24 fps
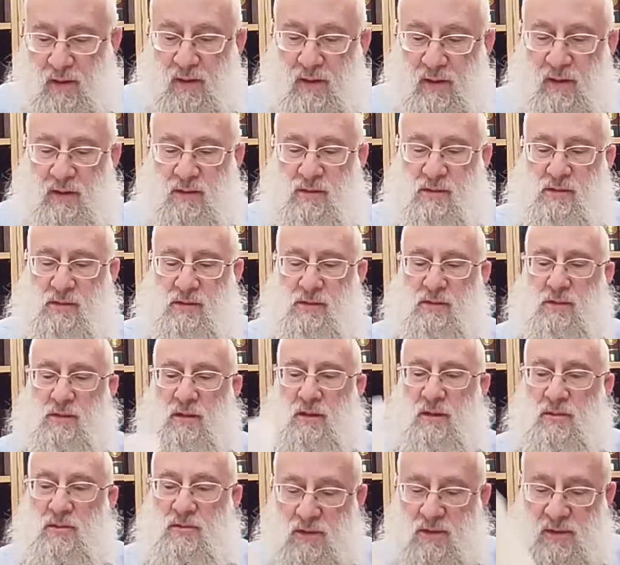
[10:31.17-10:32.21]
It's
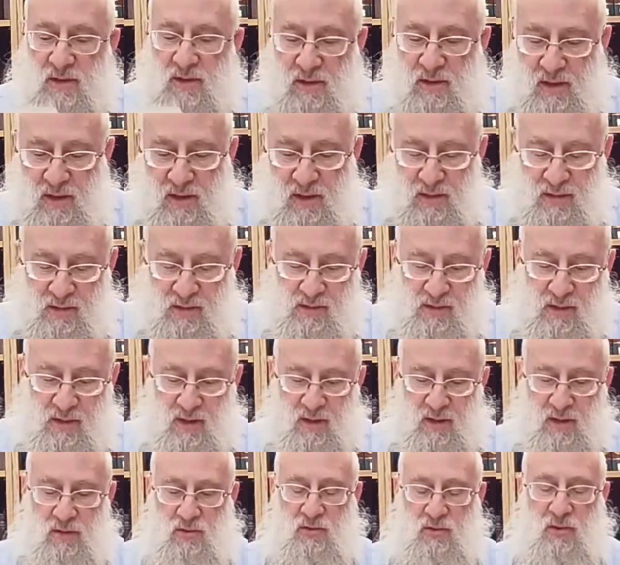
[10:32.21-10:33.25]
interesting. It's
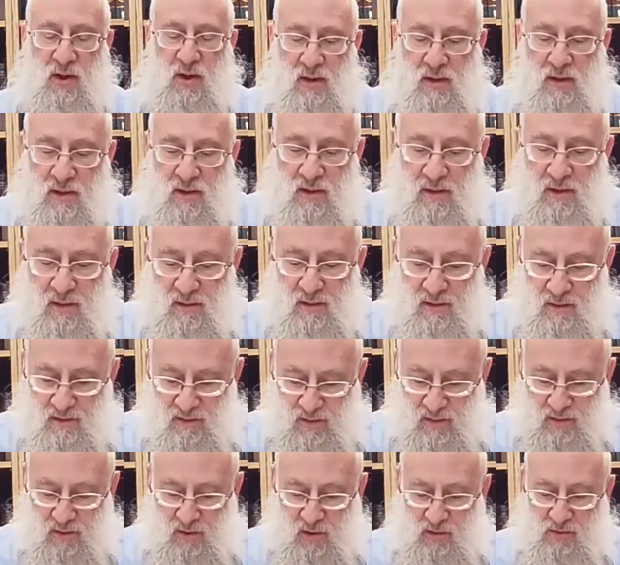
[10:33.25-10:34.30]
a tractate
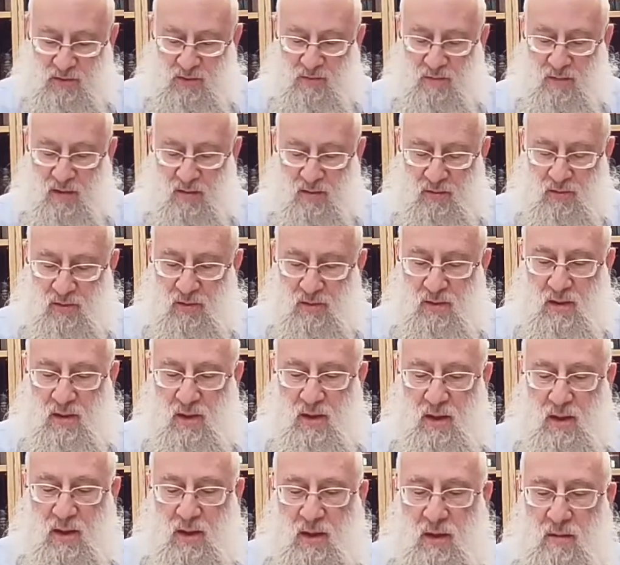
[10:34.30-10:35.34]
that talks about
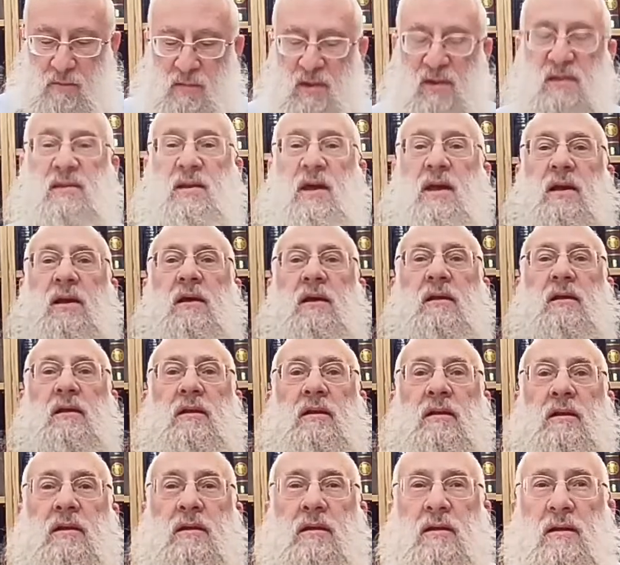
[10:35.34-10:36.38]
mistaken